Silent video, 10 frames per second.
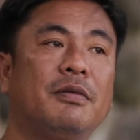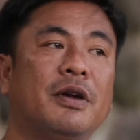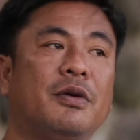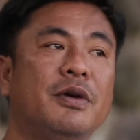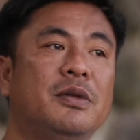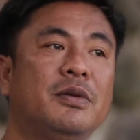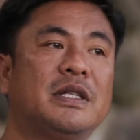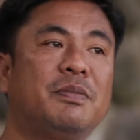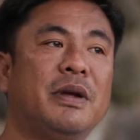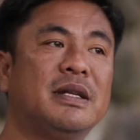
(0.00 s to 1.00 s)
we're going to
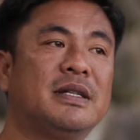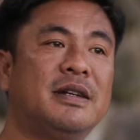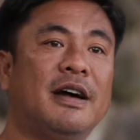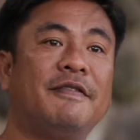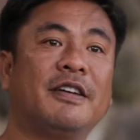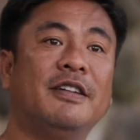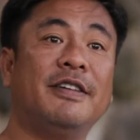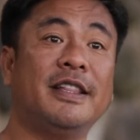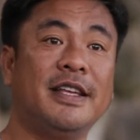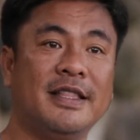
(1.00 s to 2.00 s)
experience traffic
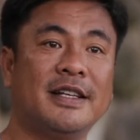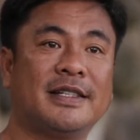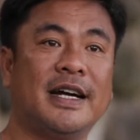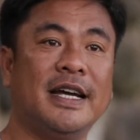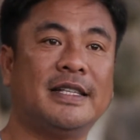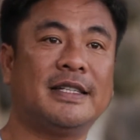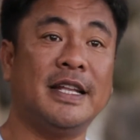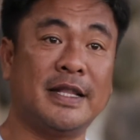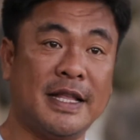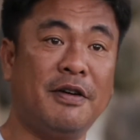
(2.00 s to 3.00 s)
already in the sites,
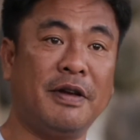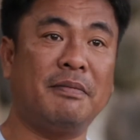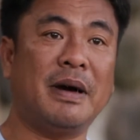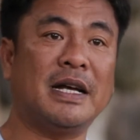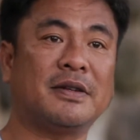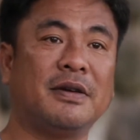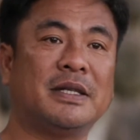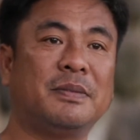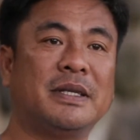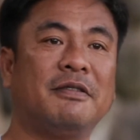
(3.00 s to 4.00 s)
in town, in Basco
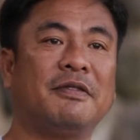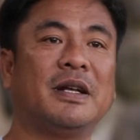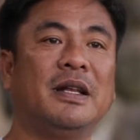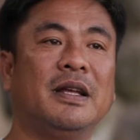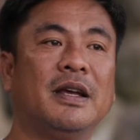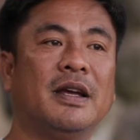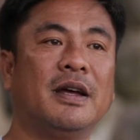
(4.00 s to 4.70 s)
specifically.